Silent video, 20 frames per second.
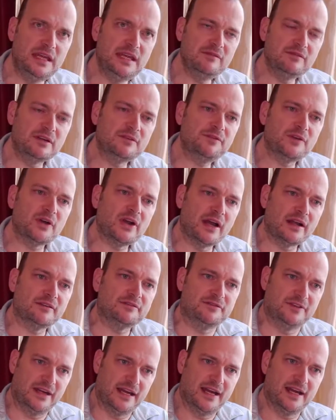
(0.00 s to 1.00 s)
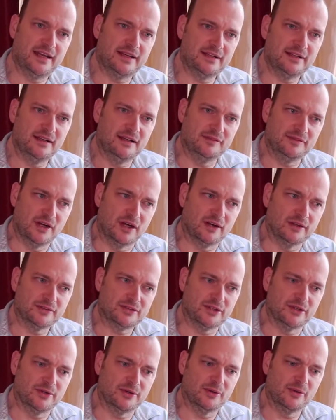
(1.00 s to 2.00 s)
Even if you're not a fan of
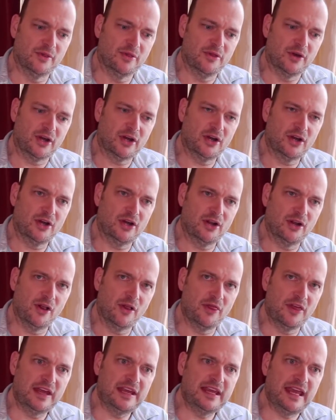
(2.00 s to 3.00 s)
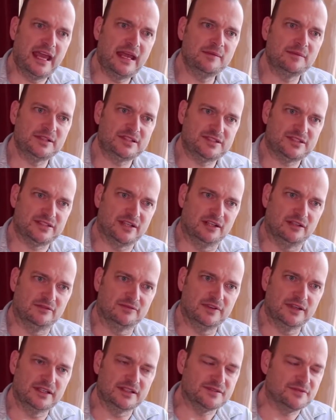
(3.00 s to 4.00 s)
Naruto, the game
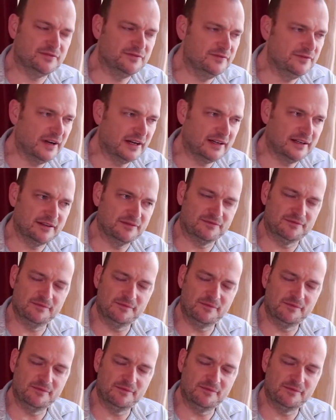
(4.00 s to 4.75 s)
itself is very